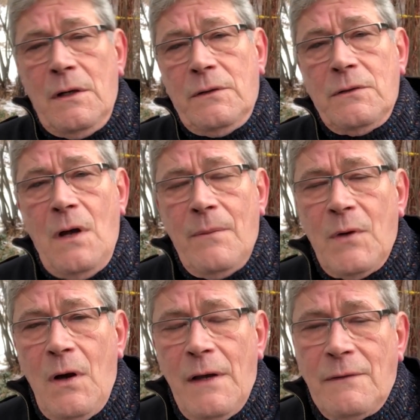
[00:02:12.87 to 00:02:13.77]
Dr.
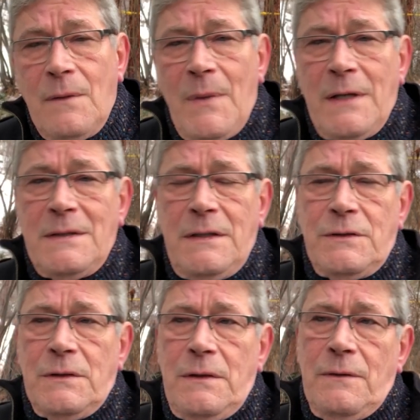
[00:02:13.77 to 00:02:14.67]
Tom Costa, my
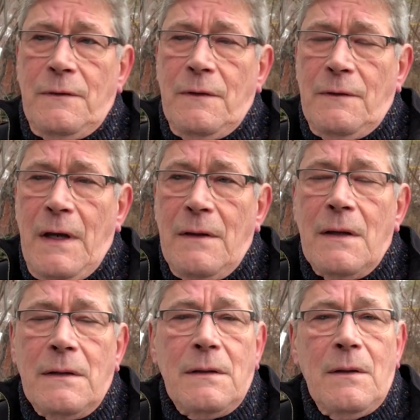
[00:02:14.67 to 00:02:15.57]
teacher, used to say
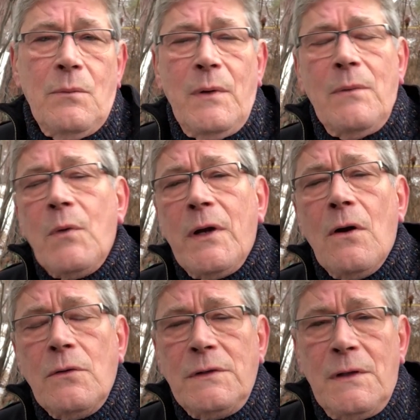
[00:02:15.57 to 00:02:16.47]
that when we
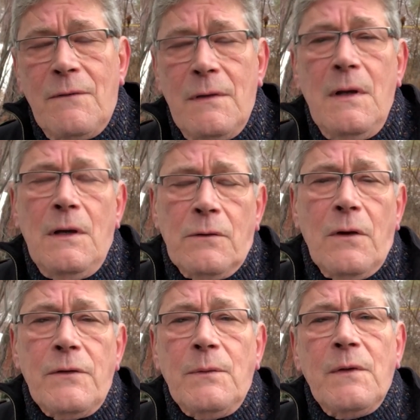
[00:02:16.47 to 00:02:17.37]
go to the
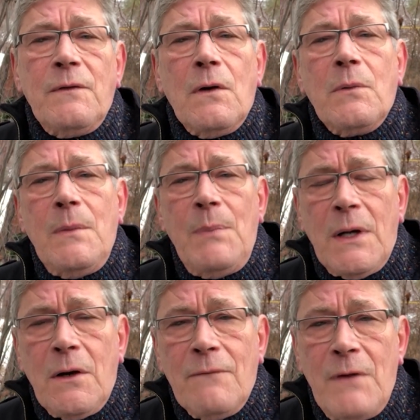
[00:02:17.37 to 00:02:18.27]
grocery store, we
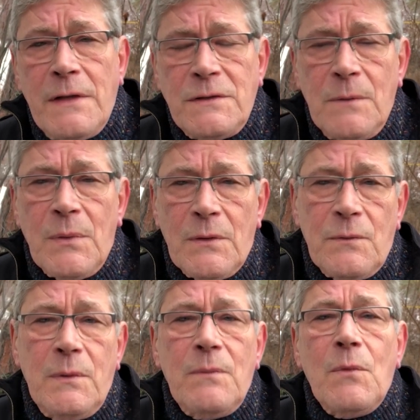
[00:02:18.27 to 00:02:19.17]
pick our
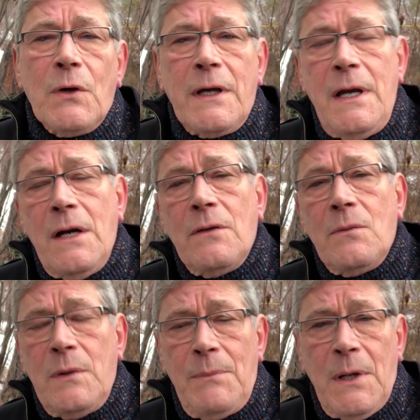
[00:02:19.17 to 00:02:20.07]
vegetables with more care
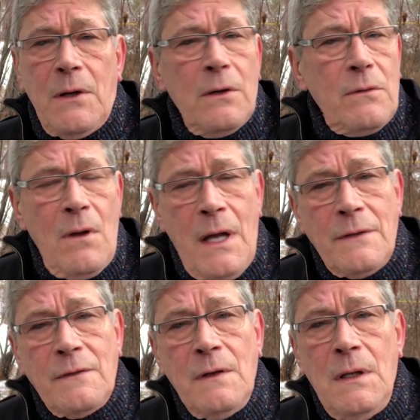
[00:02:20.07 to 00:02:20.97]
than we pick our
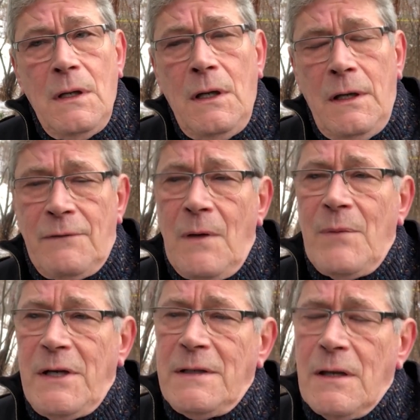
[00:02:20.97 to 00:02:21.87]
thoughts. If
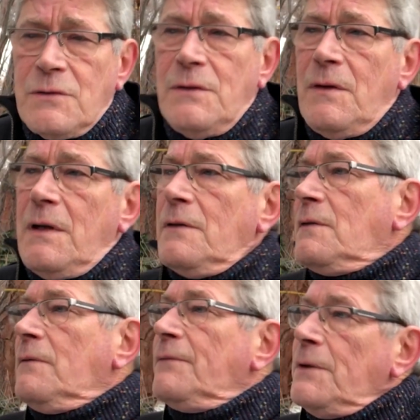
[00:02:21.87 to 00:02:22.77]
somebody tells you that
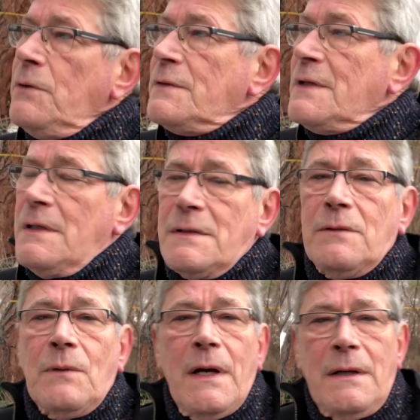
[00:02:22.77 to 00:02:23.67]
it's the flu
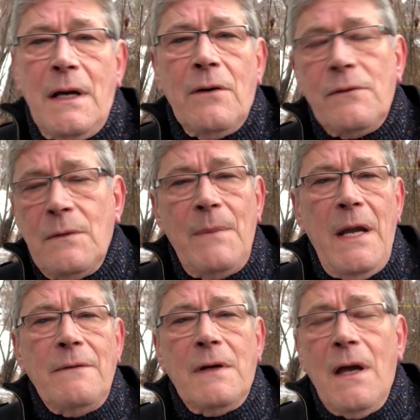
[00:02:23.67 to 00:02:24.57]
season right now, it's
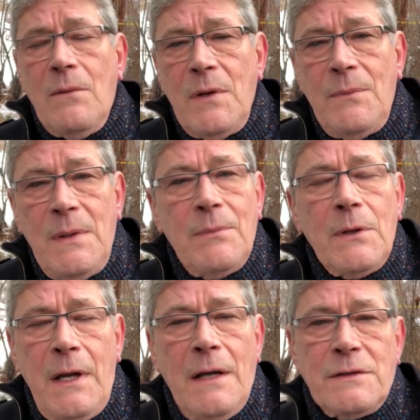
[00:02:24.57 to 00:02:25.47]
amazing how many
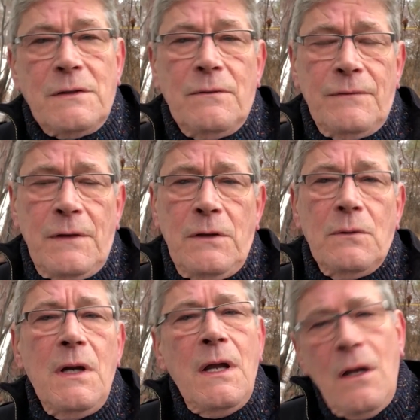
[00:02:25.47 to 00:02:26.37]
people catch the
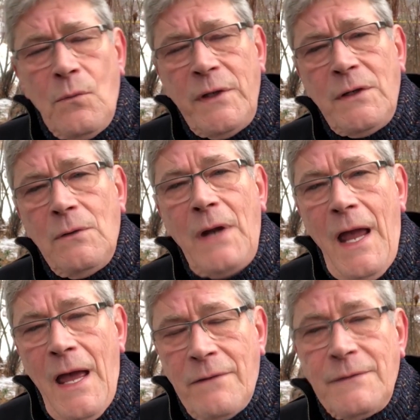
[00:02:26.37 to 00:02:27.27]
flu. We don't
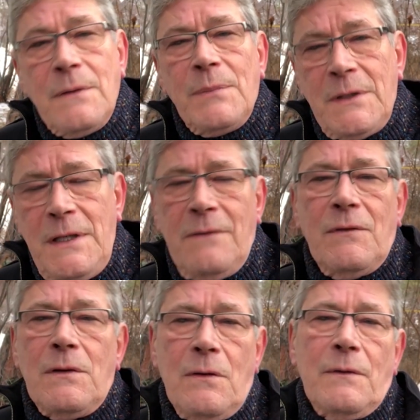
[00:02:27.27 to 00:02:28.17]
have to
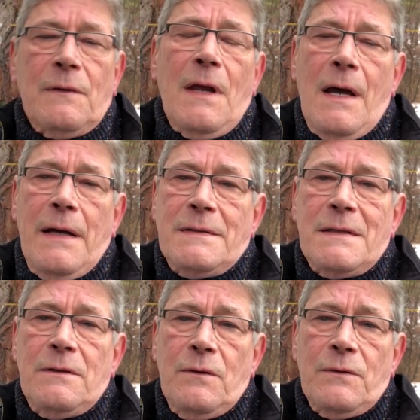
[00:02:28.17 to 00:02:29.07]
believe in those
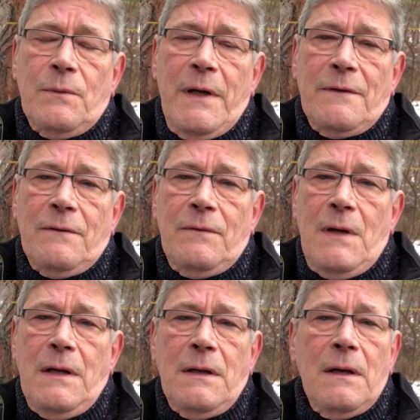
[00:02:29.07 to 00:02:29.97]
lines and those ways of
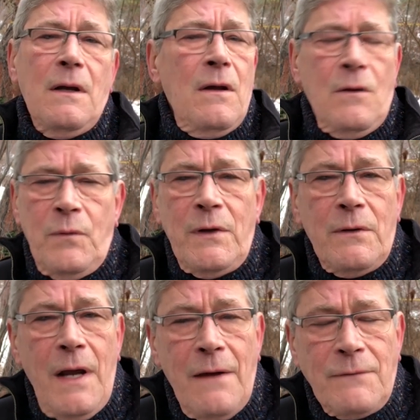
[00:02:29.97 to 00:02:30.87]
thinking. We
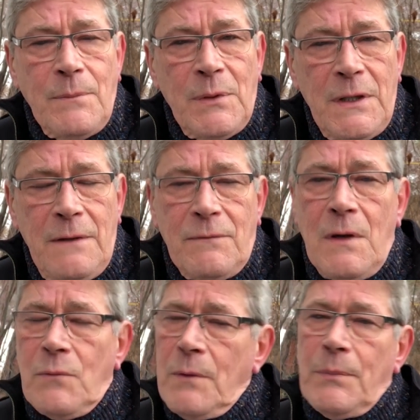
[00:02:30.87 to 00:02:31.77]
don't have to
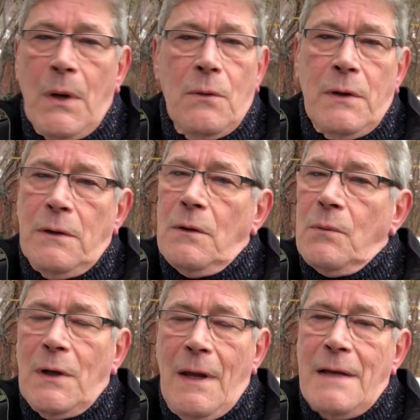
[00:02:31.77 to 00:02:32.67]
believe that we're broken
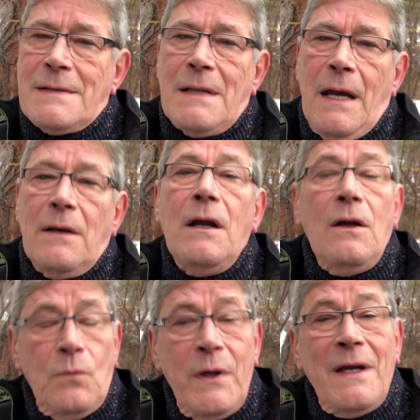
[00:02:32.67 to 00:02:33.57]
or we're less than.
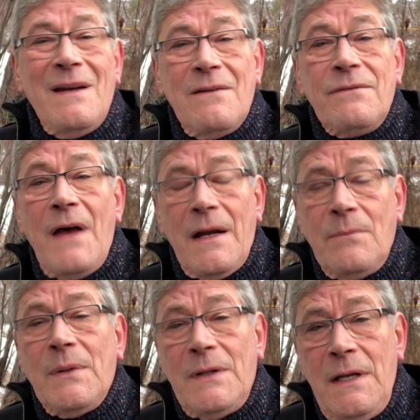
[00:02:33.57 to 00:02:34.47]
We can in
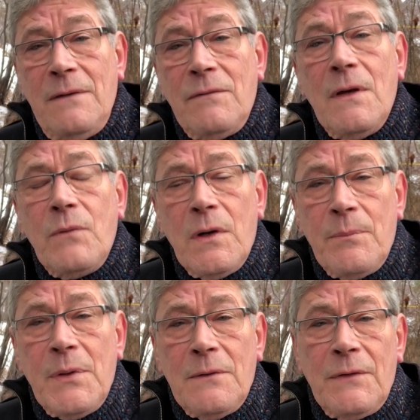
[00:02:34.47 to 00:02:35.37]
fact believe that we
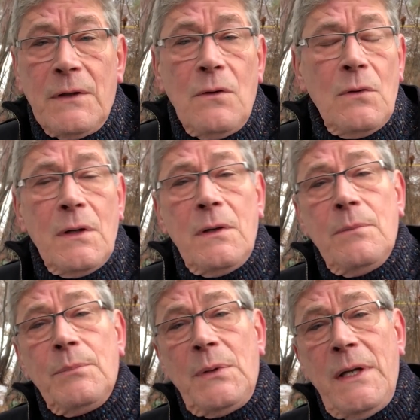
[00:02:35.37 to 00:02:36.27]
are perfect, whole, and
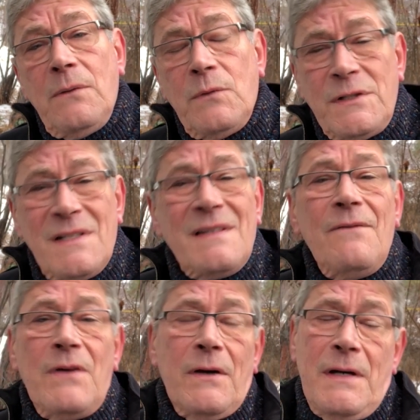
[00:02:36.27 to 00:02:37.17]
complete, which is
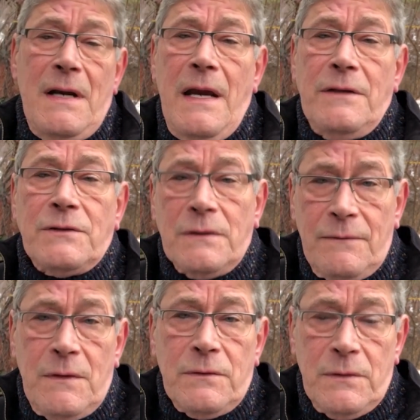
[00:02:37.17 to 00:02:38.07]
the very
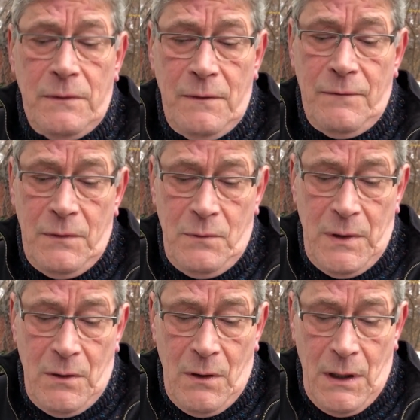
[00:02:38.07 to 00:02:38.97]
nature of the truth of who
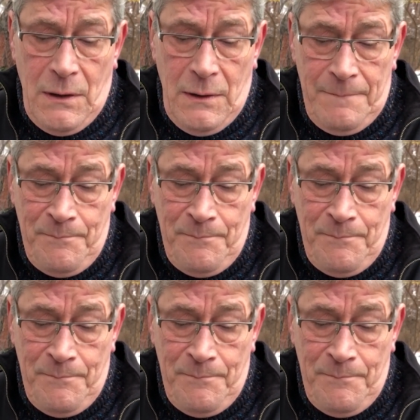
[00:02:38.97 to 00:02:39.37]
we are.